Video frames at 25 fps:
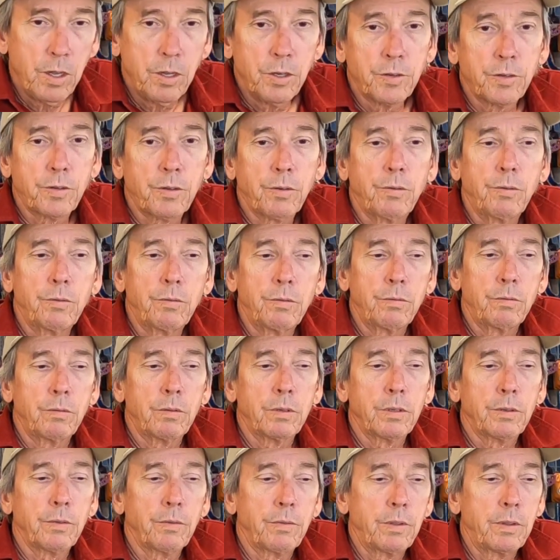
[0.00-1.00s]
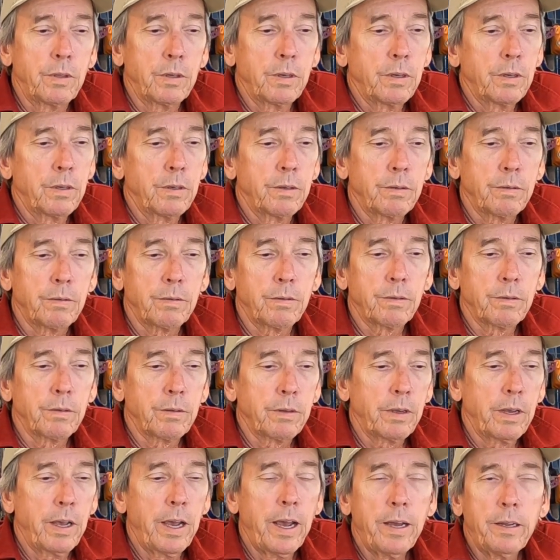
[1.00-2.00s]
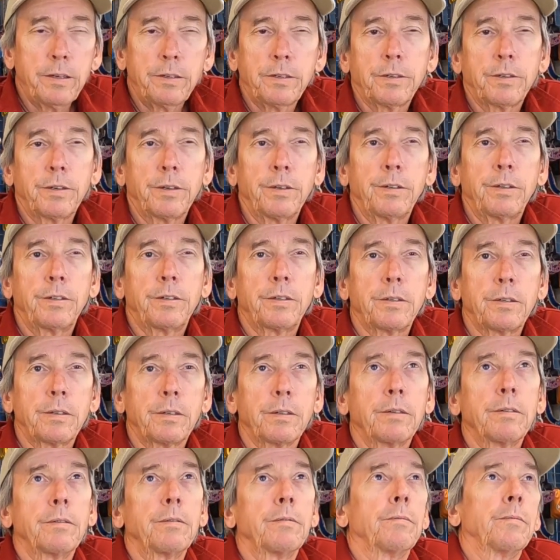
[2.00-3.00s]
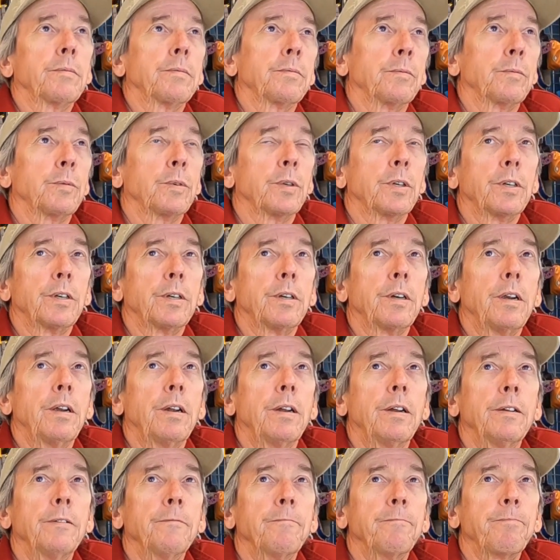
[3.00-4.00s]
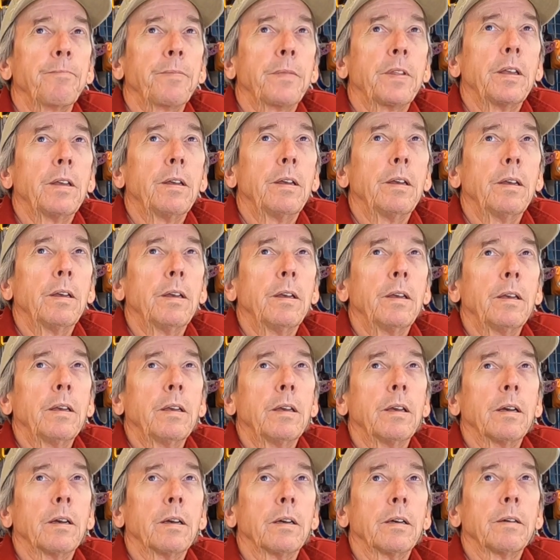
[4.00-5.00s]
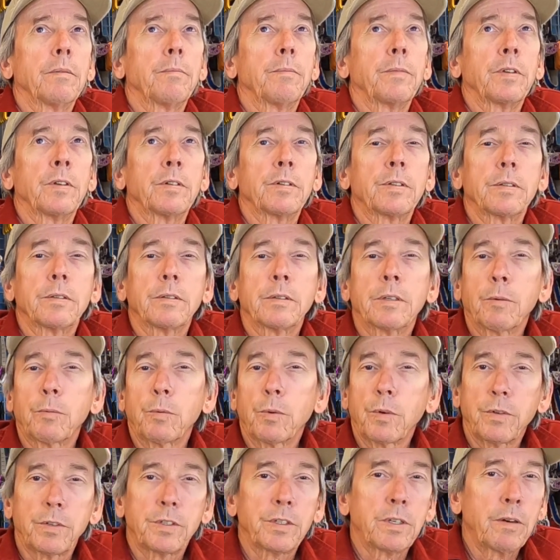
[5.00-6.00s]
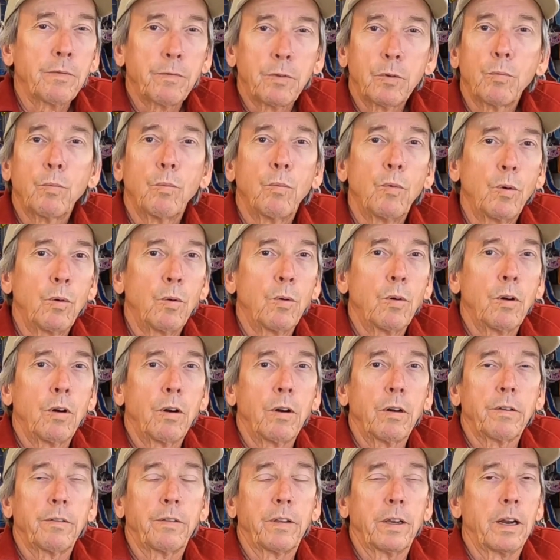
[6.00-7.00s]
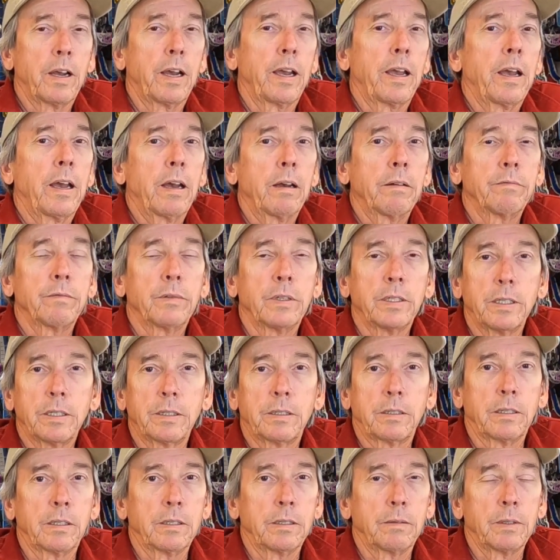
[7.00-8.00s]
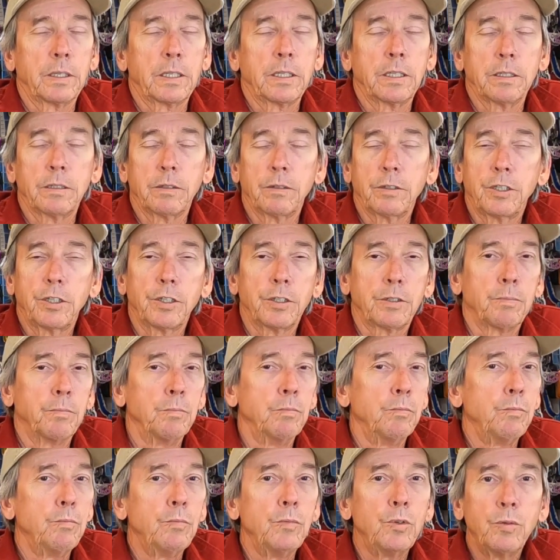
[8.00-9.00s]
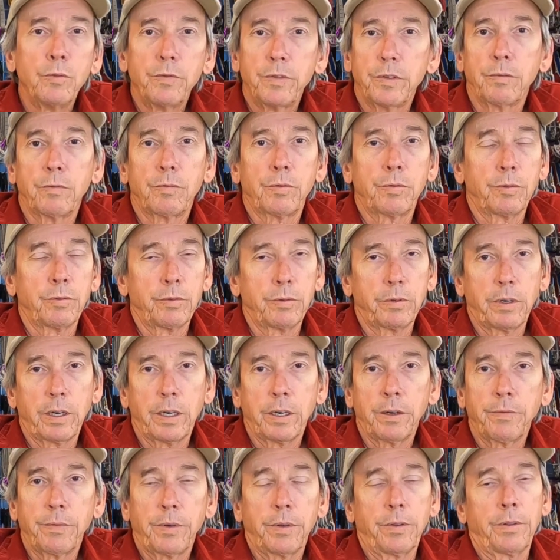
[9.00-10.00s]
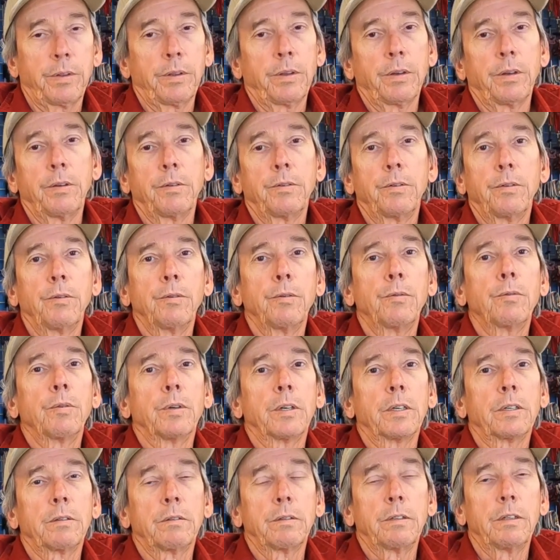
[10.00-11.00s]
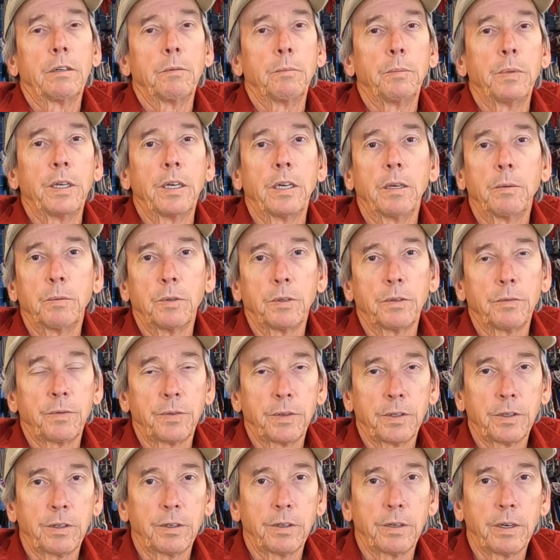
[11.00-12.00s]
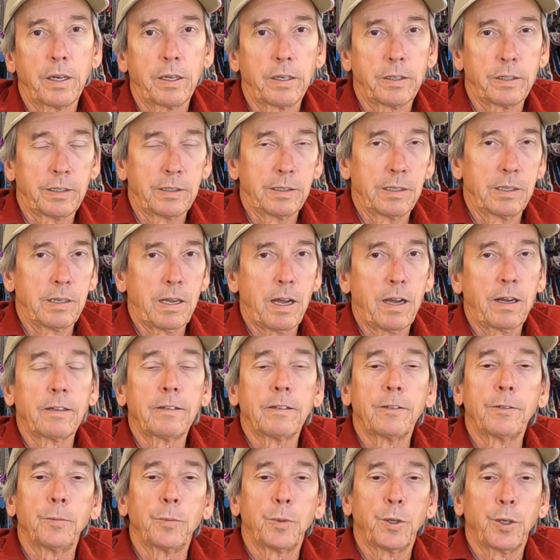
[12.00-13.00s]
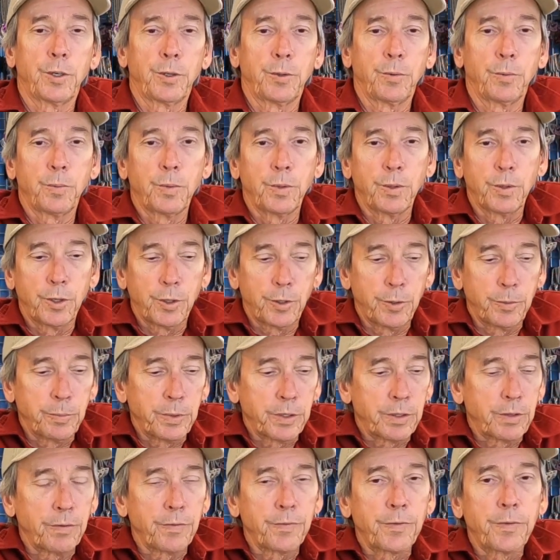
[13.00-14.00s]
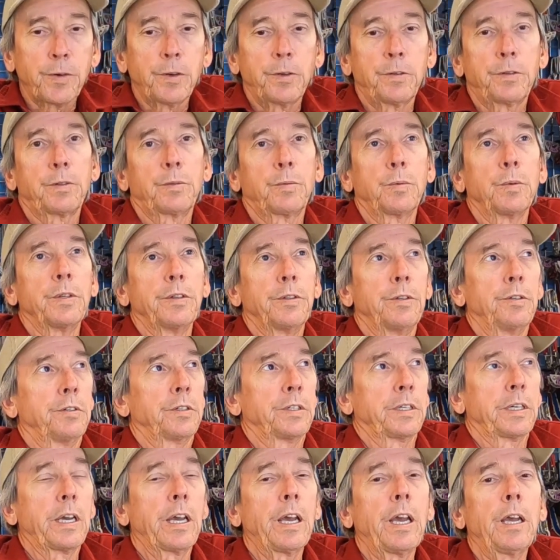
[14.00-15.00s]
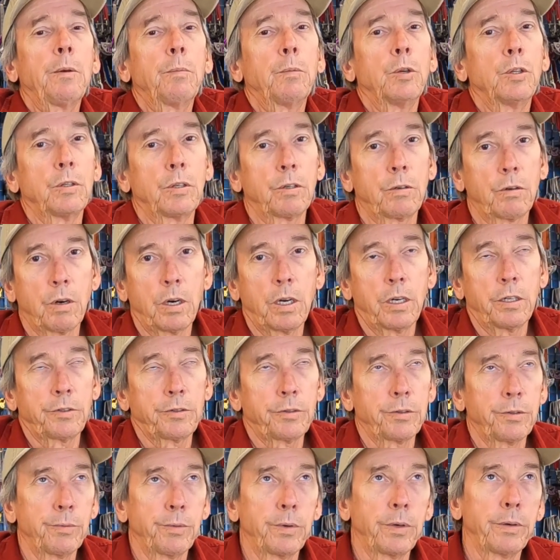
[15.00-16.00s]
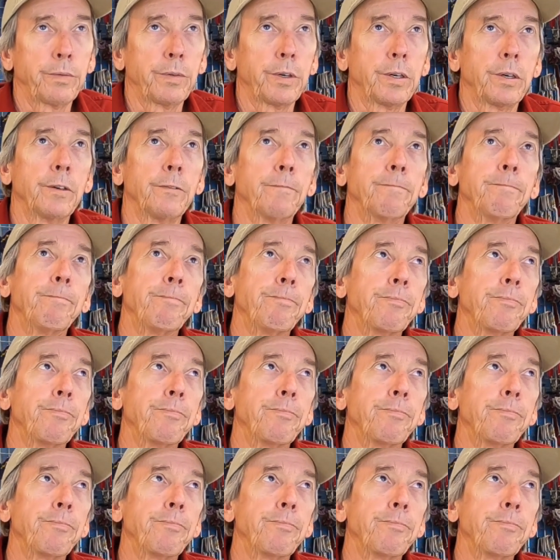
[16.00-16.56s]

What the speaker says: So the hazards were, there were several more that I have listed because you're just moving through everything too quickly to be able to figure out exactly where you were. But the first one, there's a cable across the river.